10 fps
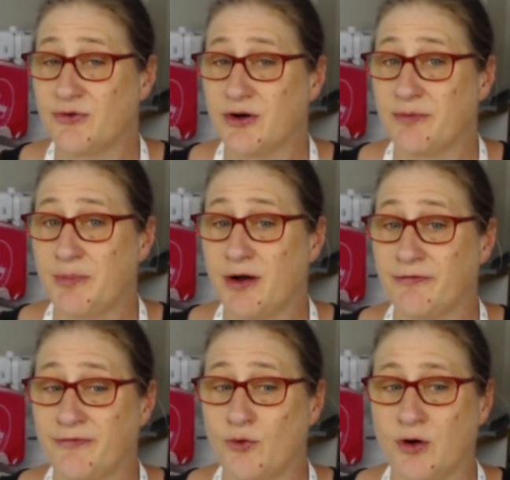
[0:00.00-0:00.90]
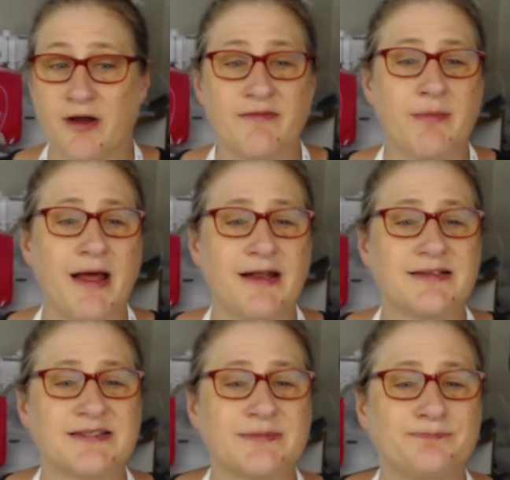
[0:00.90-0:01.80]
for part four of the
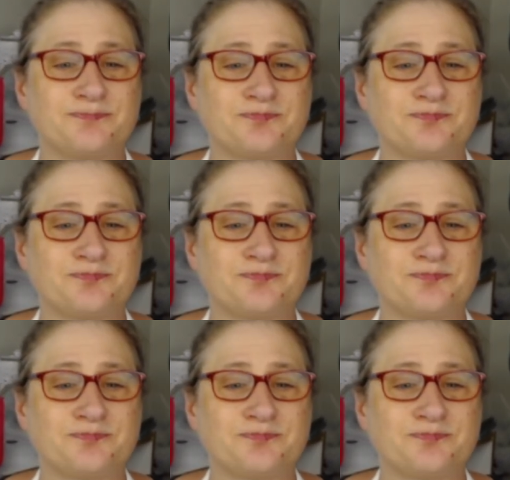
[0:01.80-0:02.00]
bodice.